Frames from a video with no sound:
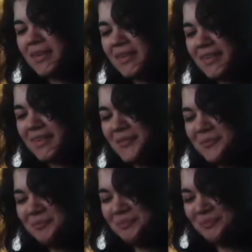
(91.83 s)
Uh, no, no,
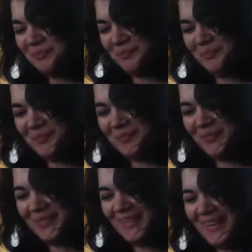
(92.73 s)
no, no, no. Yeah, I
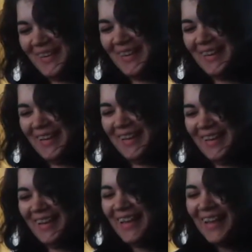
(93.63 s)
got. I want to know what
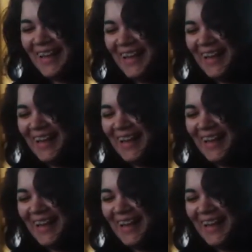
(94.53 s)
is it.